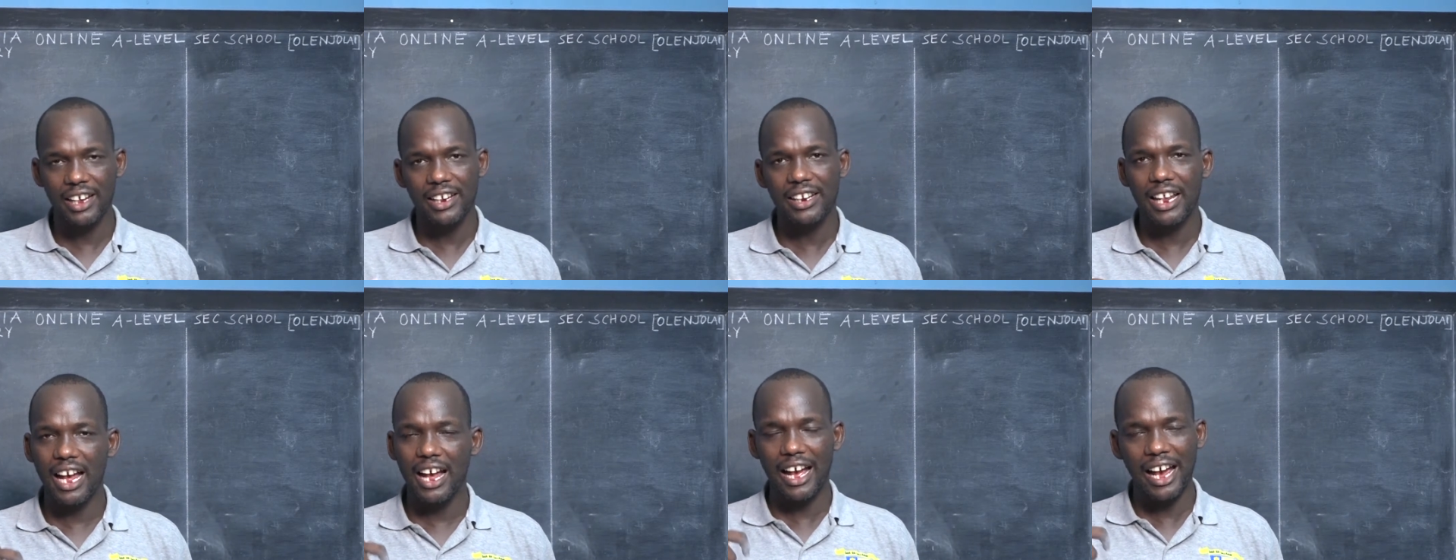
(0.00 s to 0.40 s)

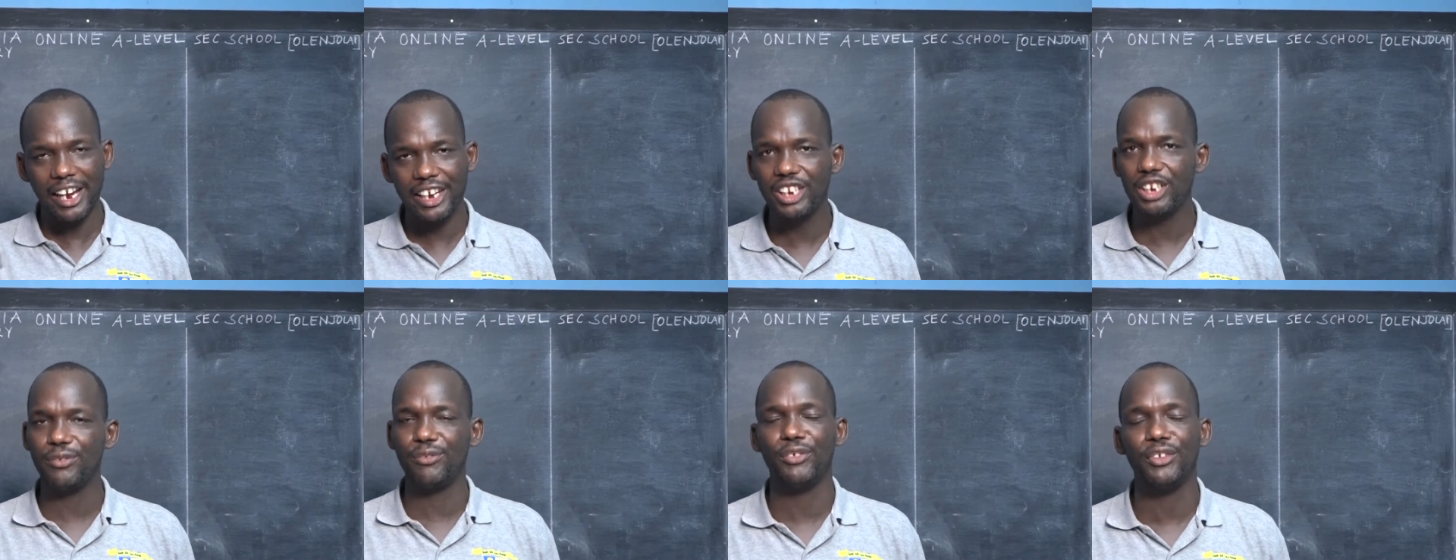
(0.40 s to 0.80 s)
high
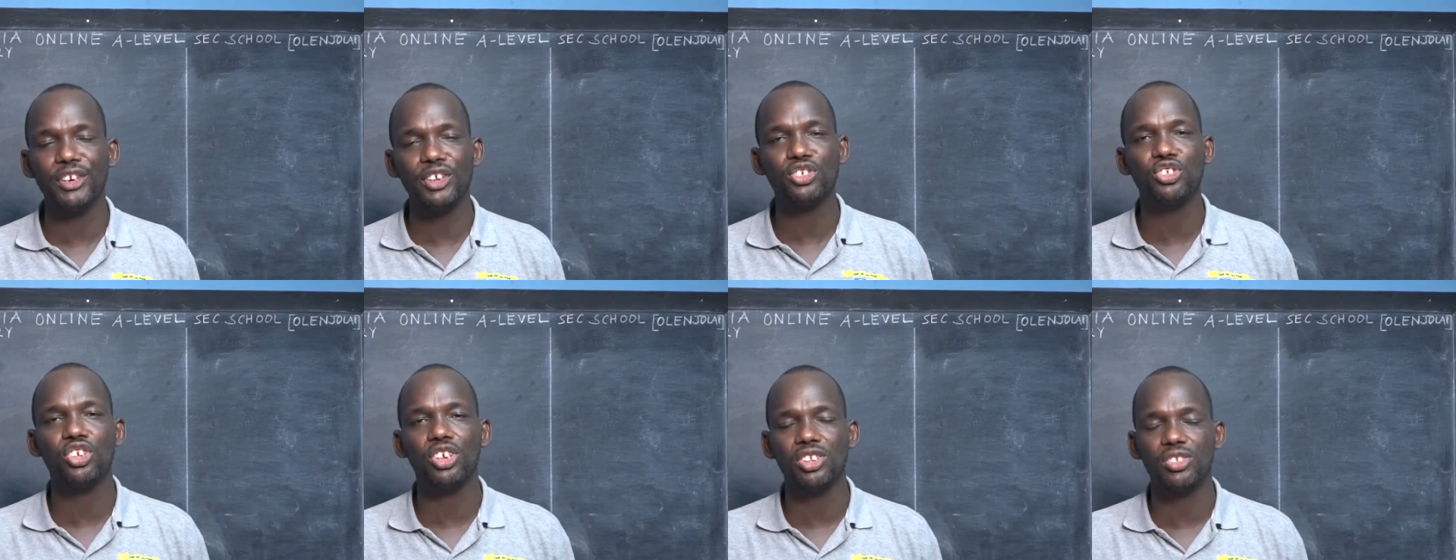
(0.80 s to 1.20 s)

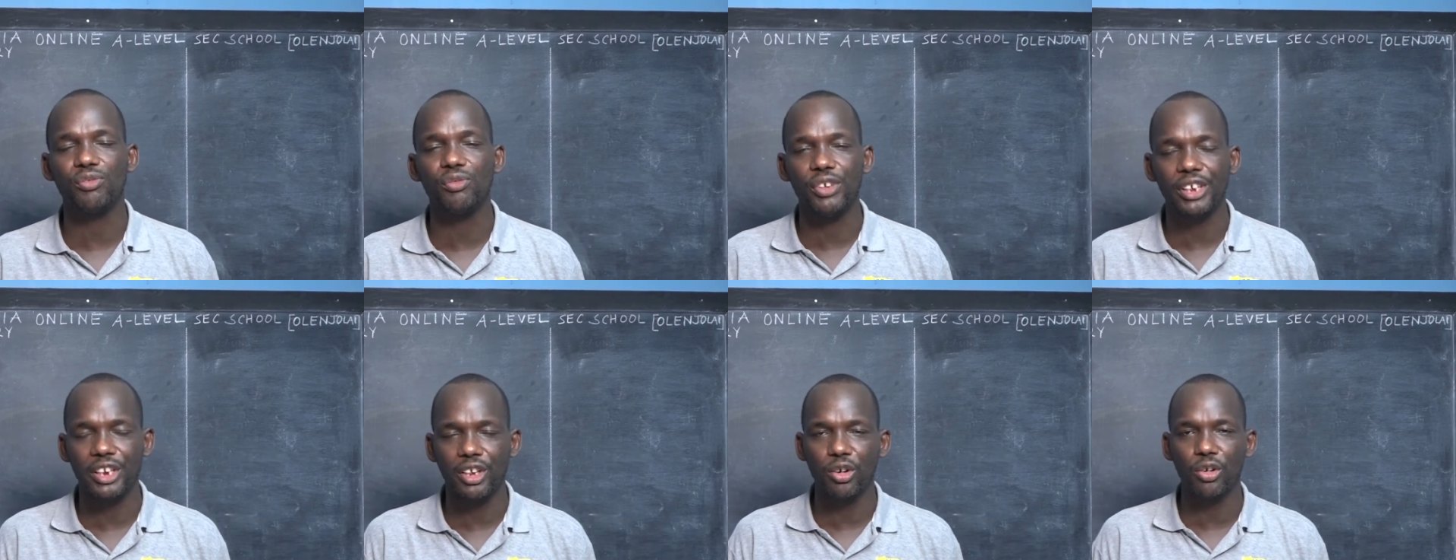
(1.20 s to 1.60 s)
definition
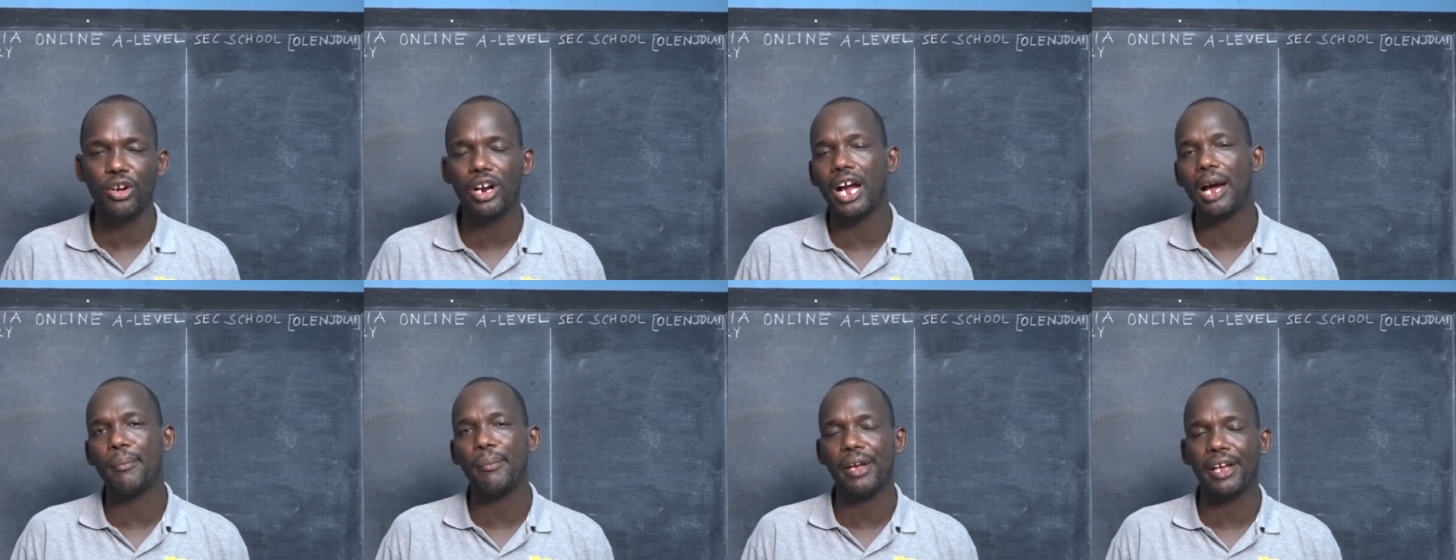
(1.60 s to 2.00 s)
video
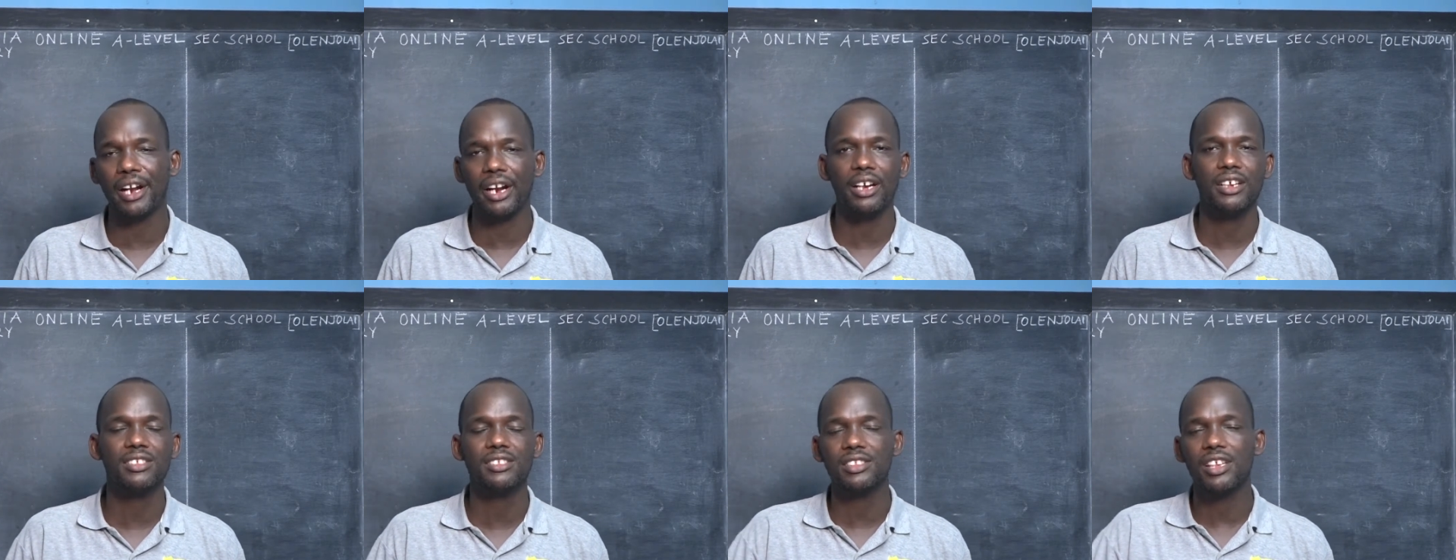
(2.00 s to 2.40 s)

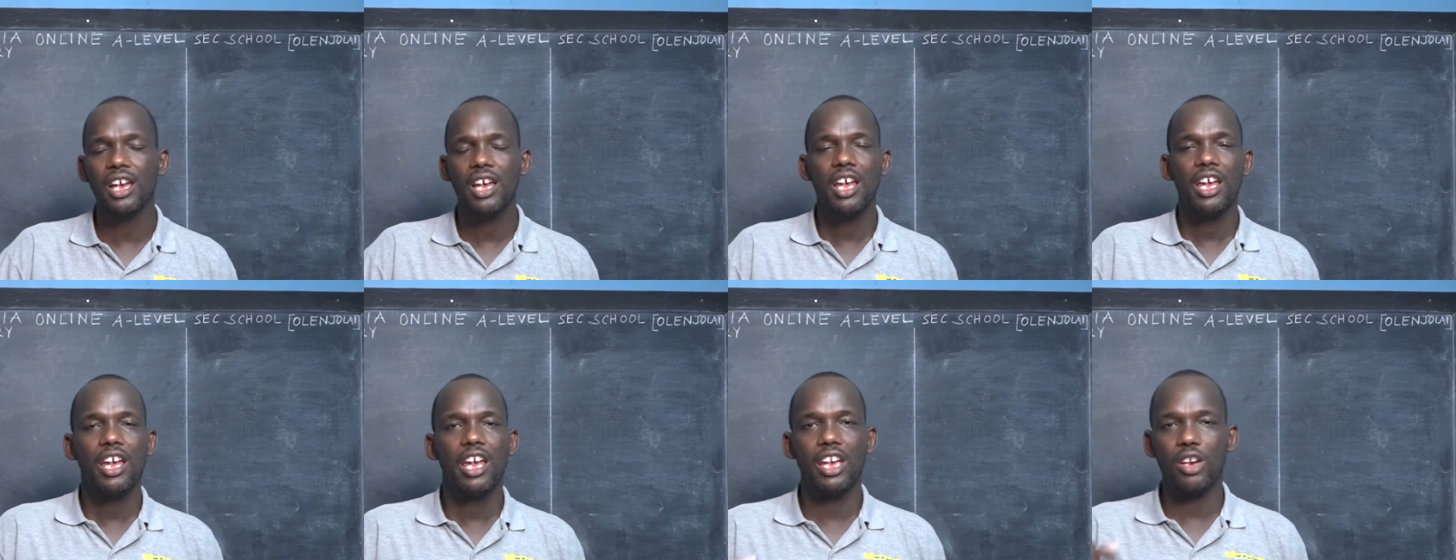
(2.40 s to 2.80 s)
cameras,
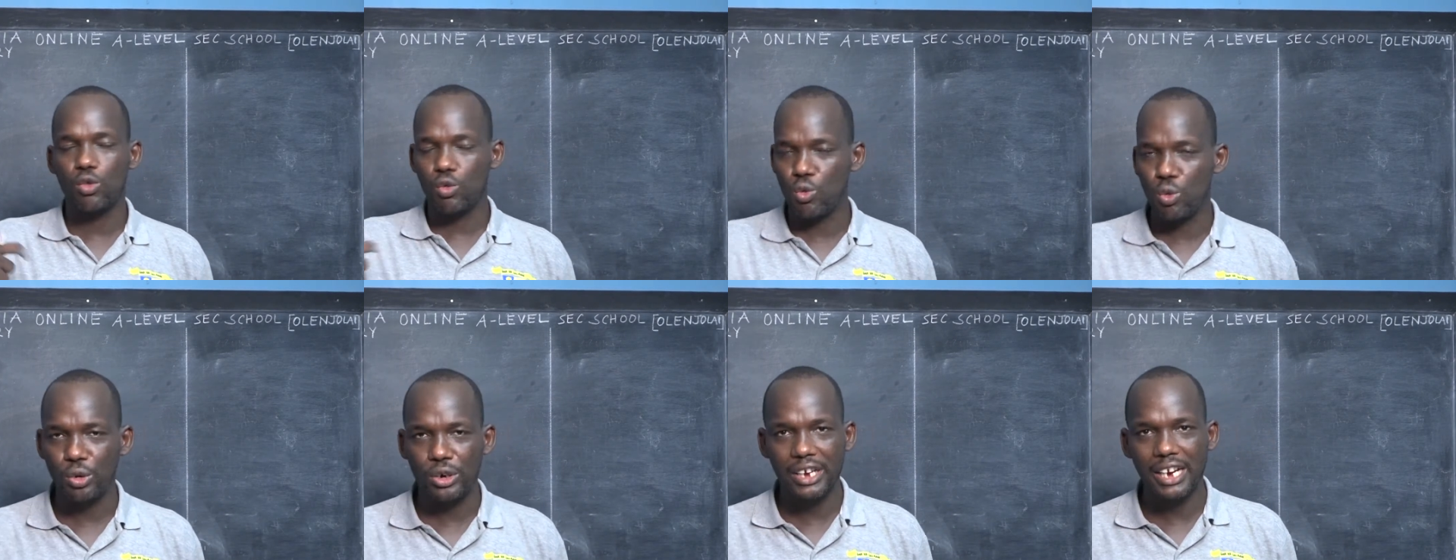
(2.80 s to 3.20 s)
a
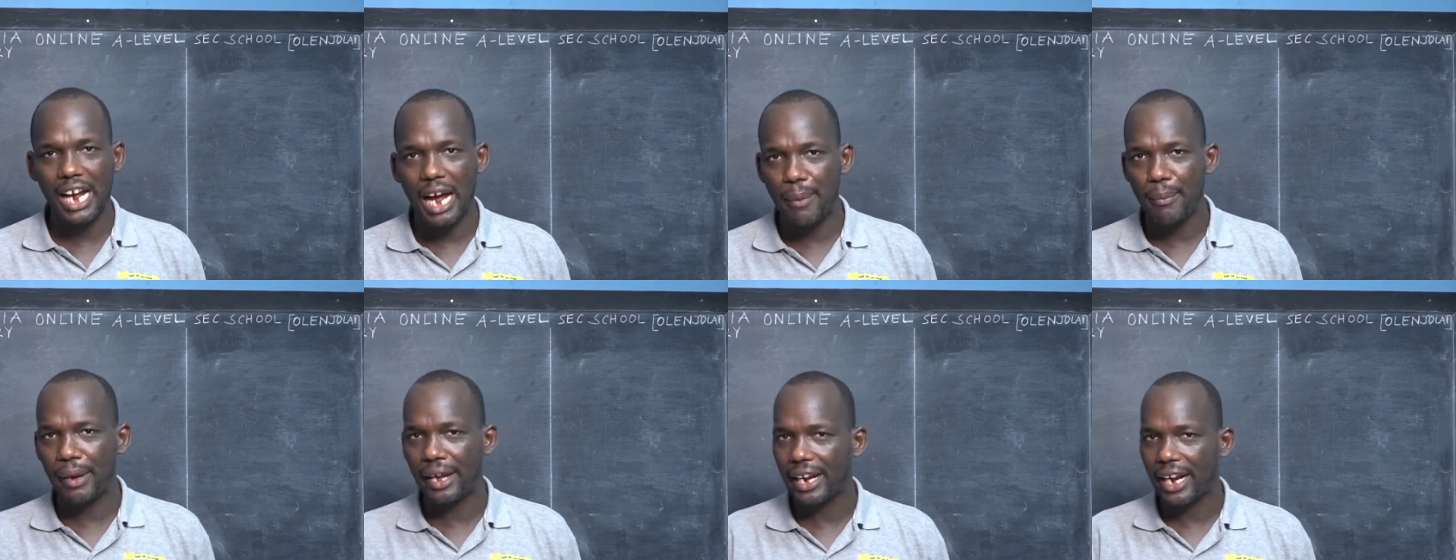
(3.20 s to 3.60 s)
good
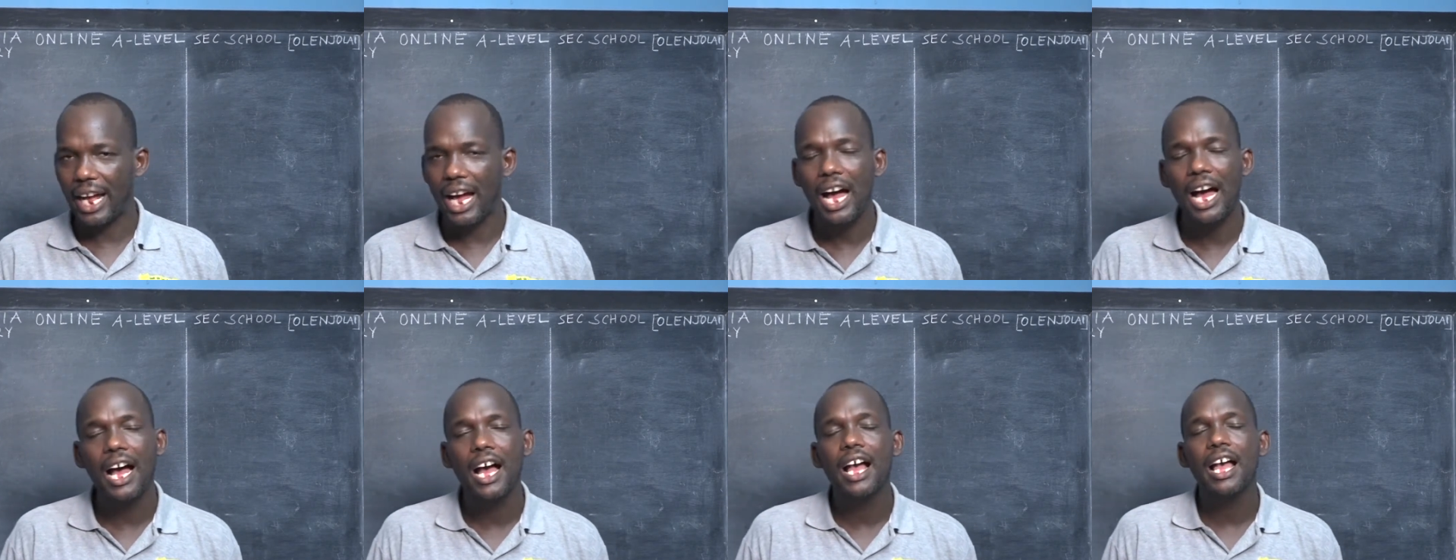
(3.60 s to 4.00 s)

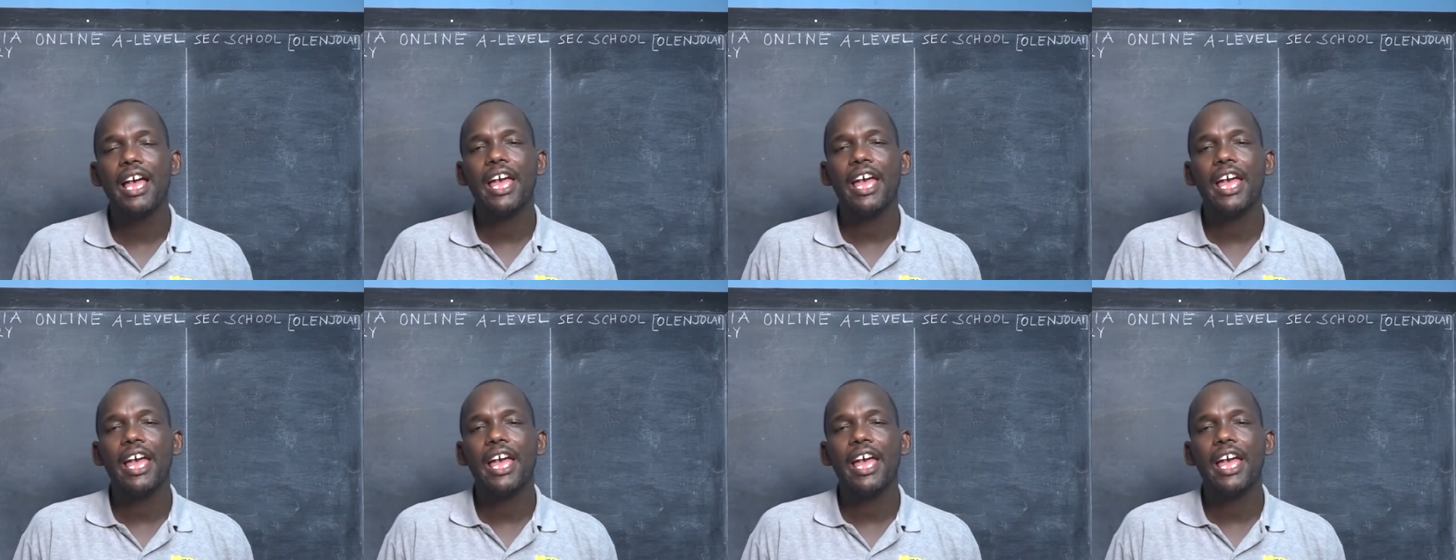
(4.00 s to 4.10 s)
camera,